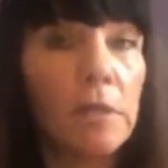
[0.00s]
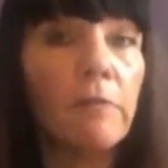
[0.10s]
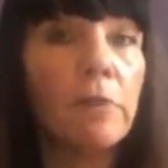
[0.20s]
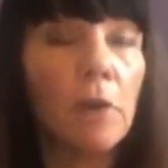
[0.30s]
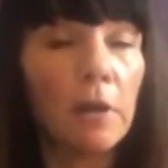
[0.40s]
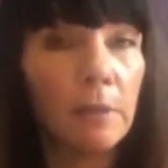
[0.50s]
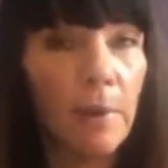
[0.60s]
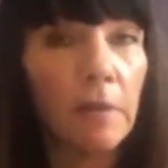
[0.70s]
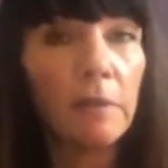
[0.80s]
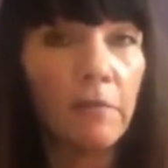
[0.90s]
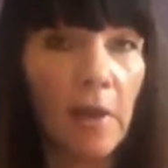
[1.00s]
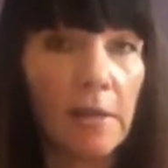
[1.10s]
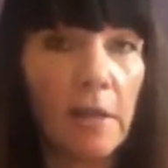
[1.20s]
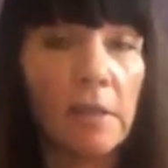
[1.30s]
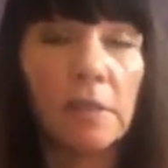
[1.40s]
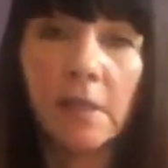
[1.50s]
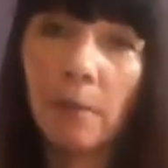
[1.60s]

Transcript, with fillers: Have we talked about the finances?